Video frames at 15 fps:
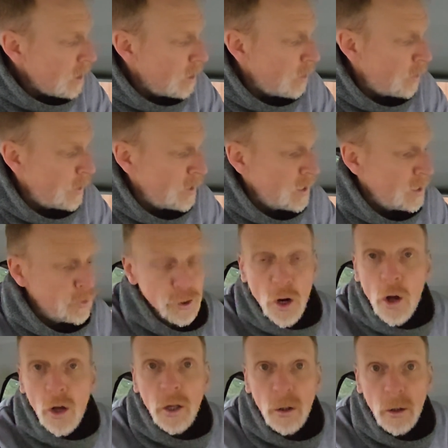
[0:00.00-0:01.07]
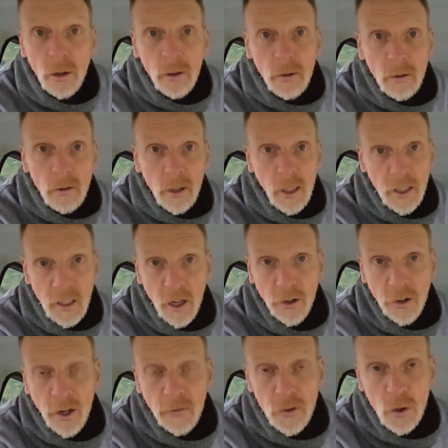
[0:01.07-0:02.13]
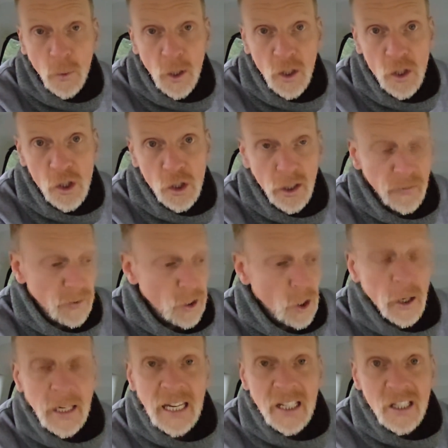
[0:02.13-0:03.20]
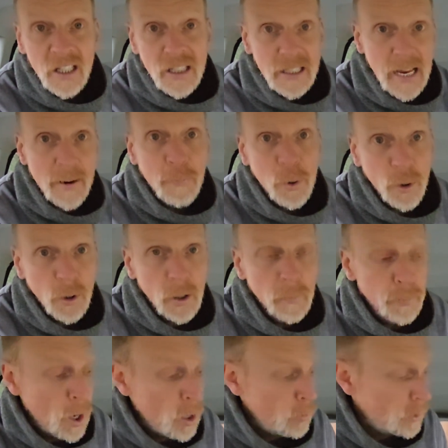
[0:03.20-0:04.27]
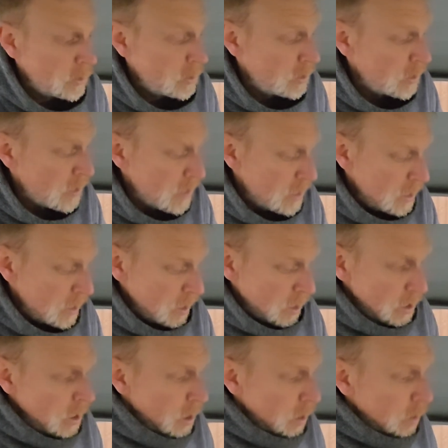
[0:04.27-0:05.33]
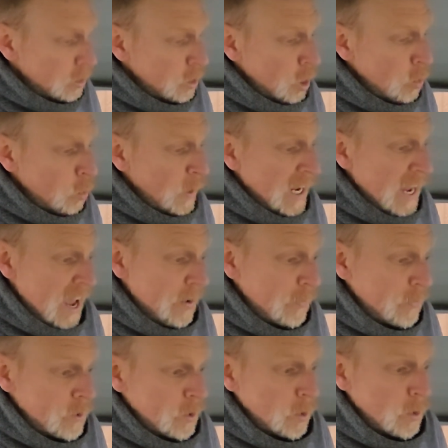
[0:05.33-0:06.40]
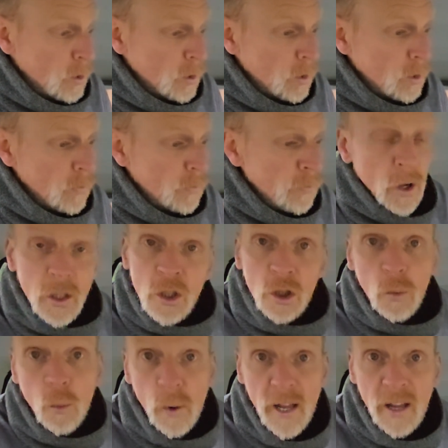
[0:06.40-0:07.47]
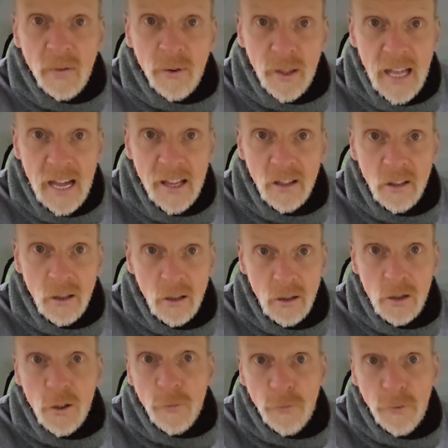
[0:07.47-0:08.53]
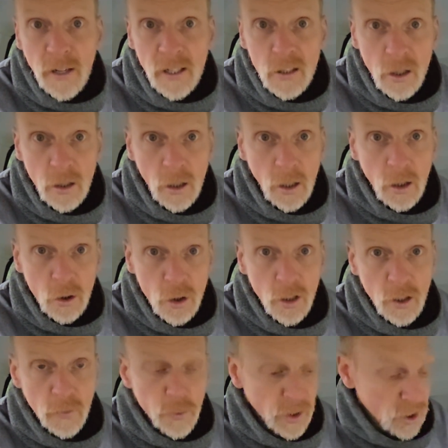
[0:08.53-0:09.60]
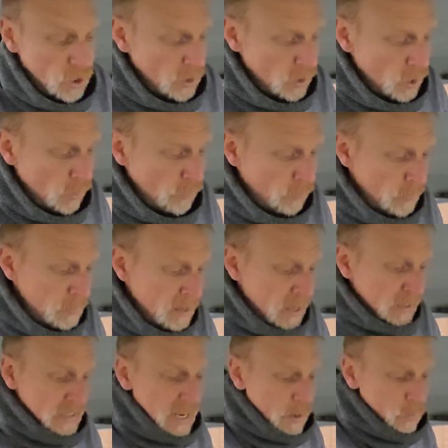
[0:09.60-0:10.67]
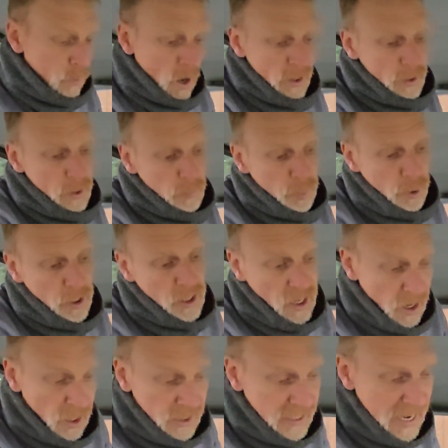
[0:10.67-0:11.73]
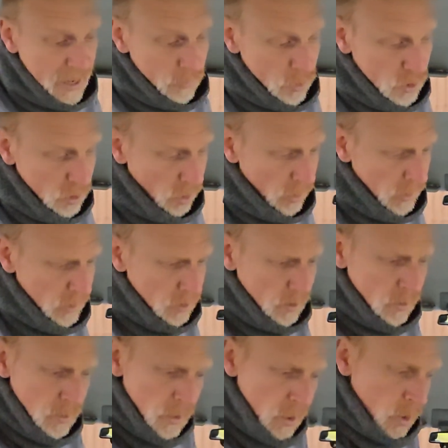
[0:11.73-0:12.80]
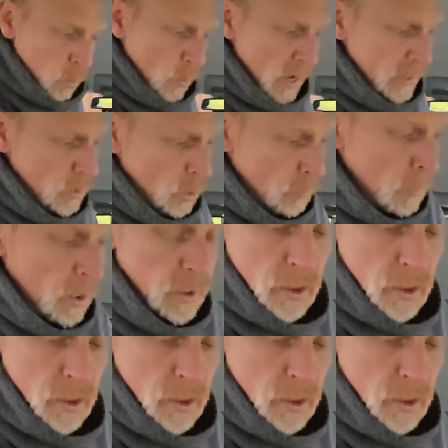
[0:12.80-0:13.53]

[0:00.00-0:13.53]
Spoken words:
the dial and the on-off switch, if you like, is a separate component. So we have to find somewhere for that to fit so that you can turn the fridge on and off. Now, rather than putting it on the outside where you might